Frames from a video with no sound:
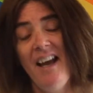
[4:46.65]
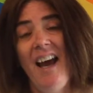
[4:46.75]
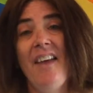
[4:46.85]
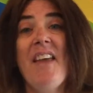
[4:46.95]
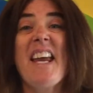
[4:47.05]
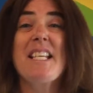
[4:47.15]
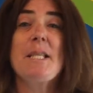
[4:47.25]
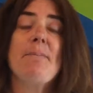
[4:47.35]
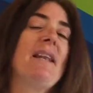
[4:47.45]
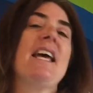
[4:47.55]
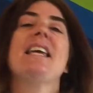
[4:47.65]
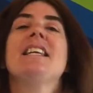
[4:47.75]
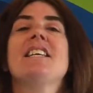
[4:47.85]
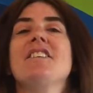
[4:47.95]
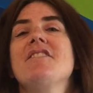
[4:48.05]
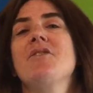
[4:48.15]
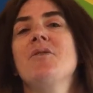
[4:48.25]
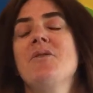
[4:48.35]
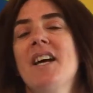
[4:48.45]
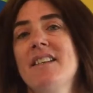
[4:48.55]
and they explain
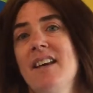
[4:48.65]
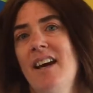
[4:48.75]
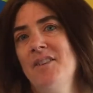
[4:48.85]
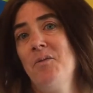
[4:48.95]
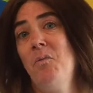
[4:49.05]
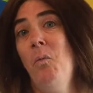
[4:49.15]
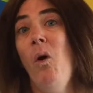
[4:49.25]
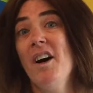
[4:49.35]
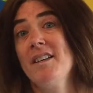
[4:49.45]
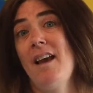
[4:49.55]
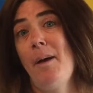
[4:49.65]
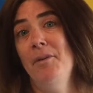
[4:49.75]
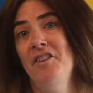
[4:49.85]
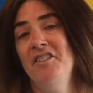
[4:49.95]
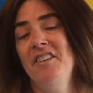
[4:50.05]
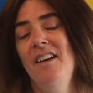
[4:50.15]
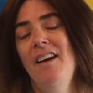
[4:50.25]
to their dad what has happened.